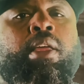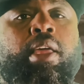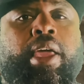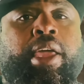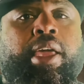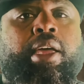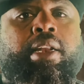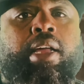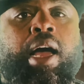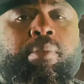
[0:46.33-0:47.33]

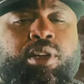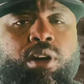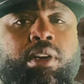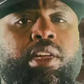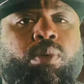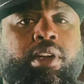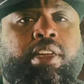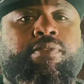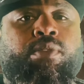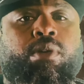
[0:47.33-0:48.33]
And I'm currently
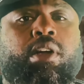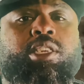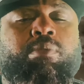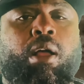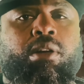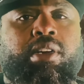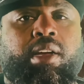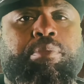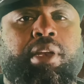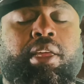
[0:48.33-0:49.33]
working for a smaller
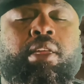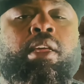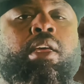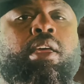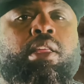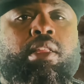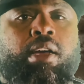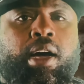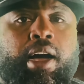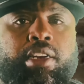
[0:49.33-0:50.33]
company
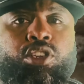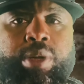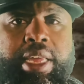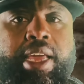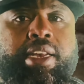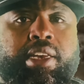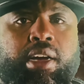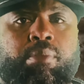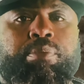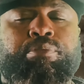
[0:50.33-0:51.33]
uh, doing end
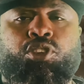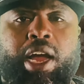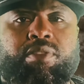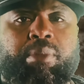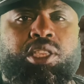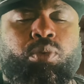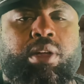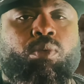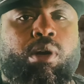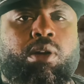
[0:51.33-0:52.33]
up, driving
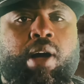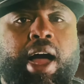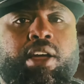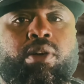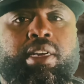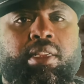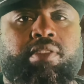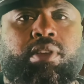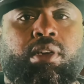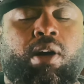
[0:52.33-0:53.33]
between Warren, Ohio and
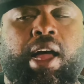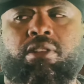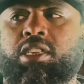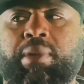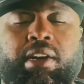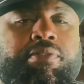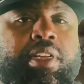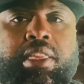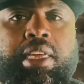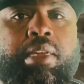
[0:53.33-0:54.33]
Cleveland, Ohio. It's about a
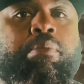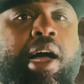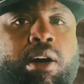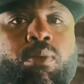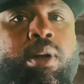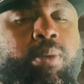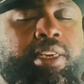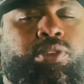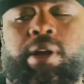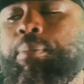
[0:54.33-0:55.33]
50 mile one way
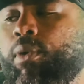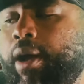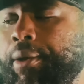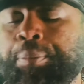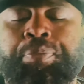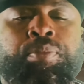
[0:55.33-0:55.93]
trip, right?